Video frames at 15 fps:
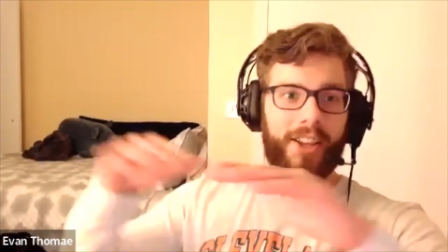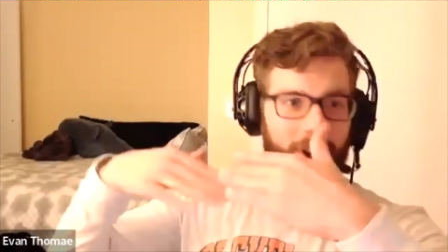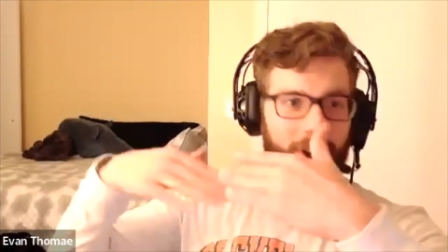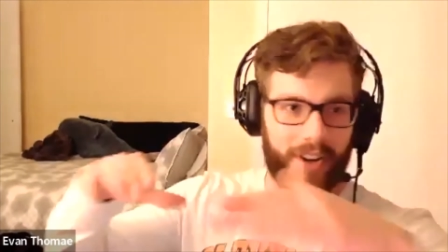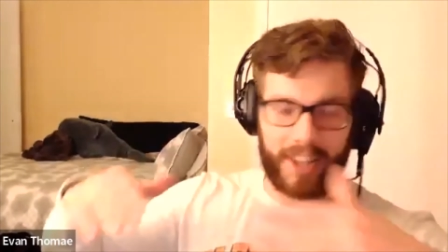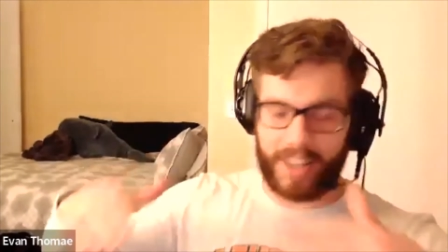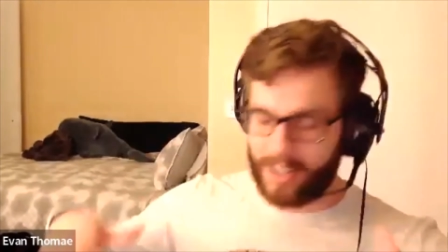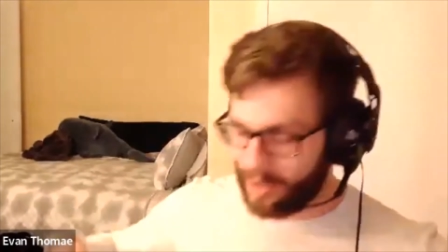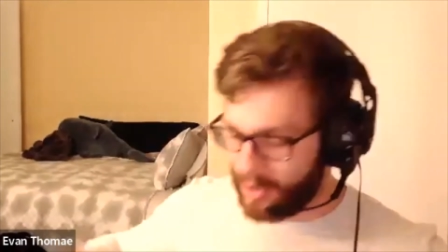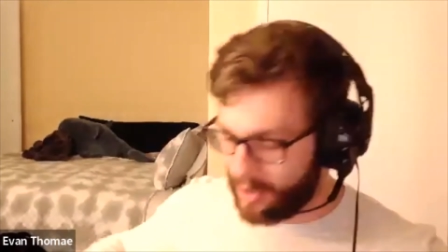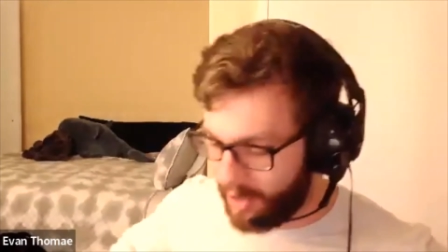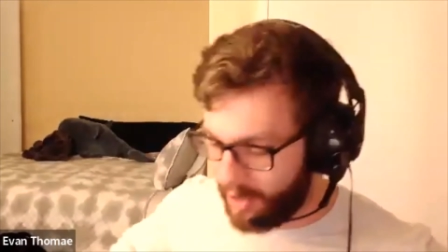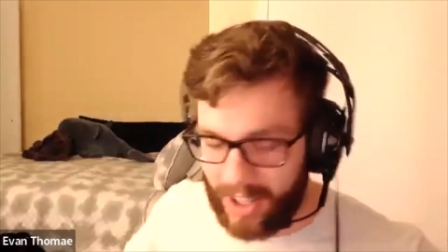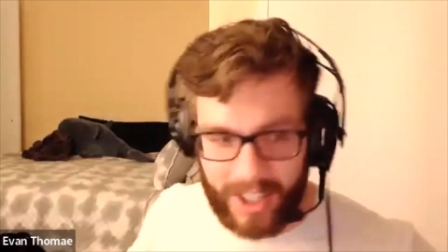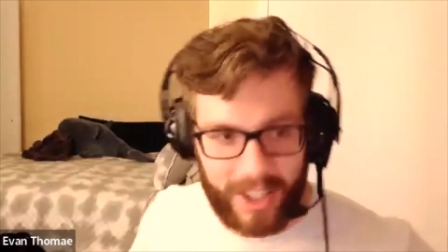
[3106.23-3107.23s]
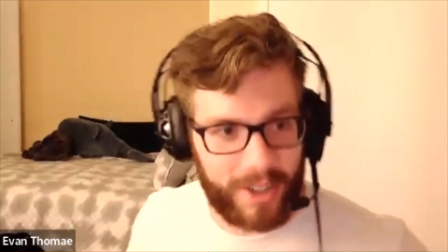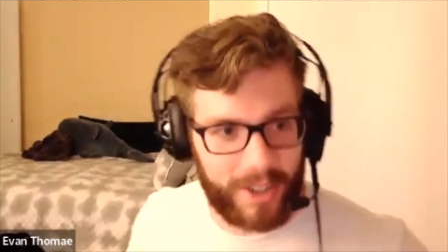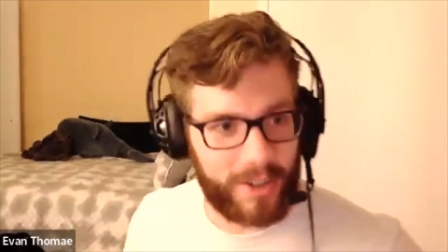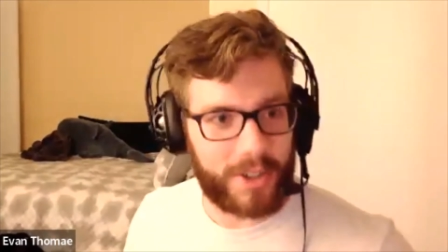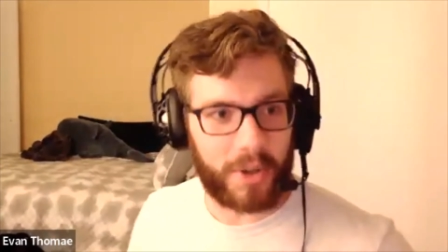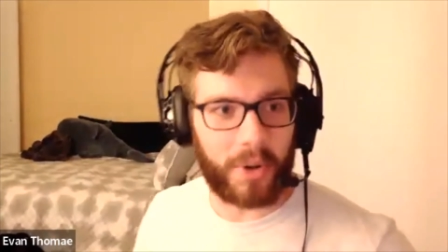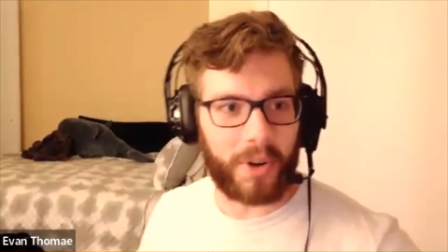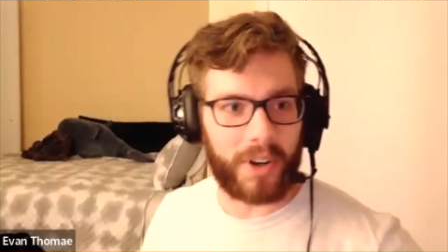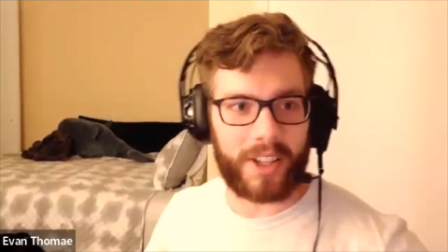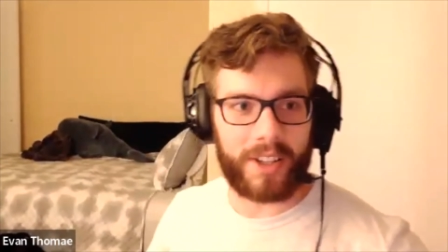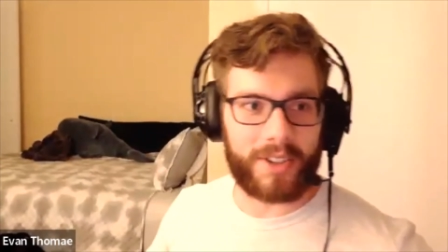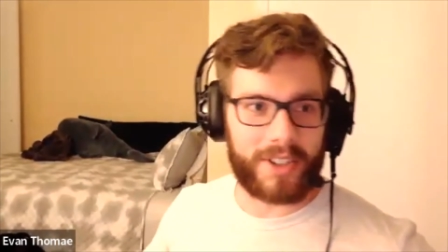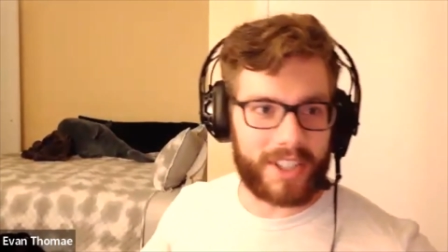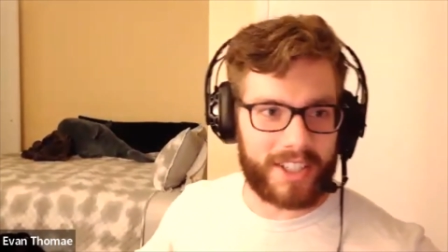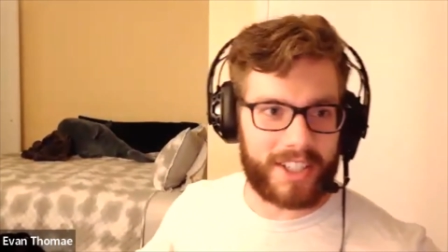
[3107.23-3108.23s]
condoning drug use or
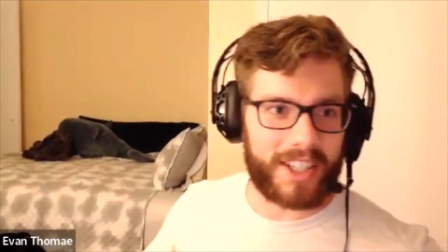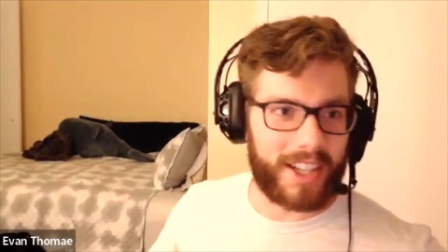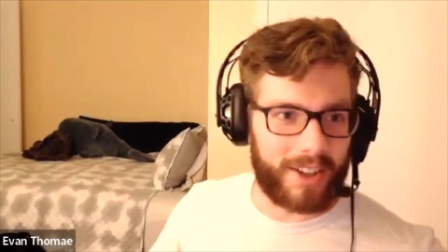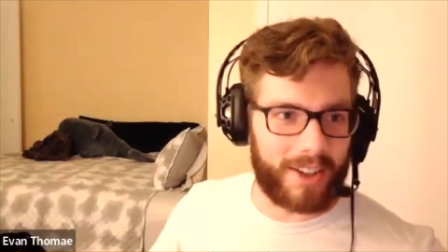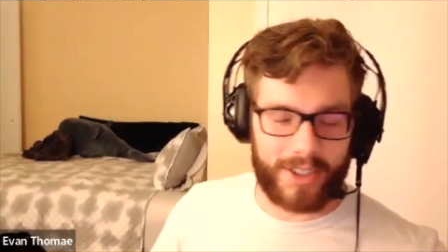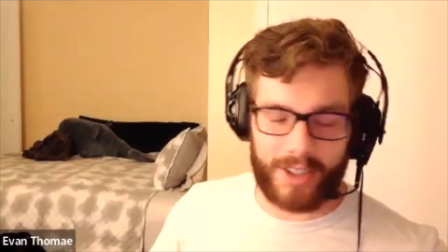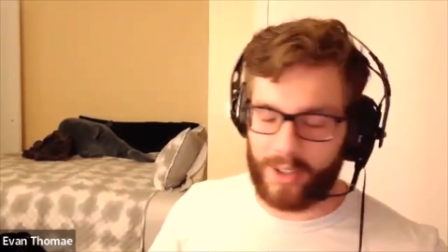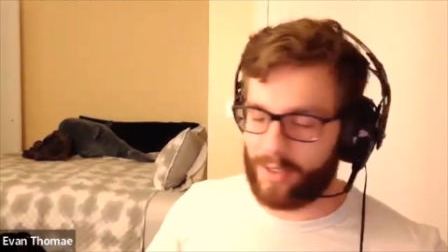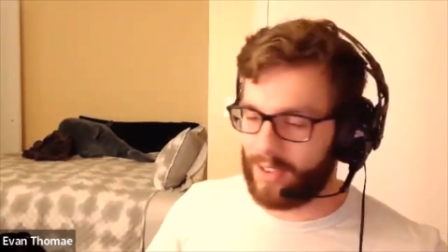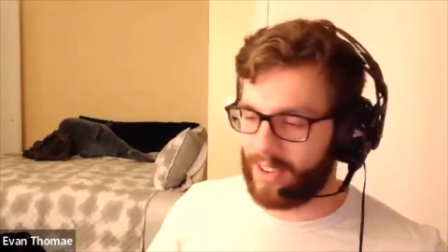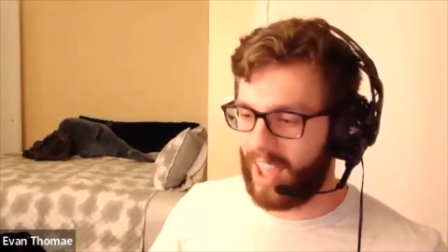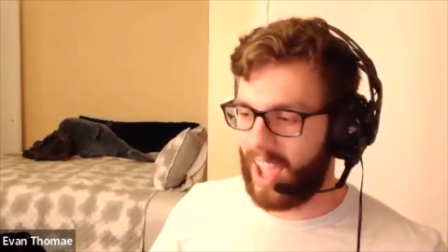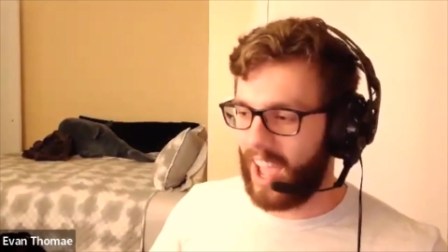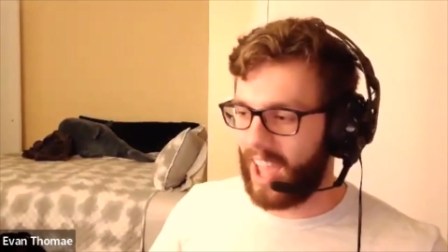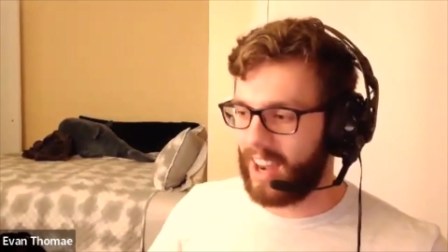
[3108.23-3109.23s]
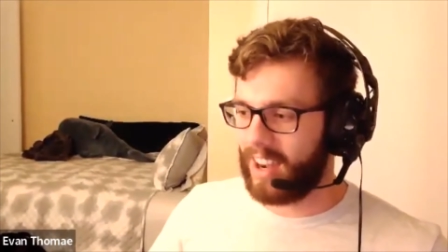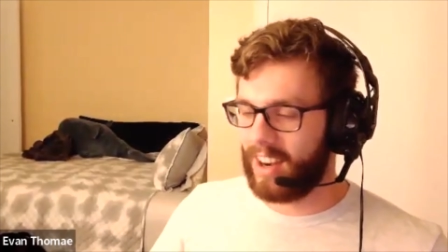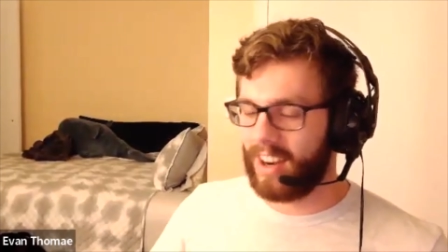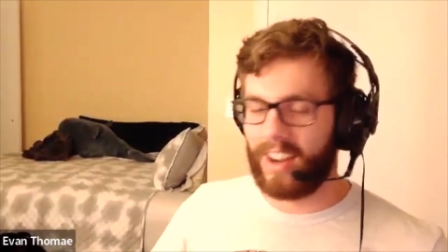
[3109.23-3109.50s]
using CO2 for that.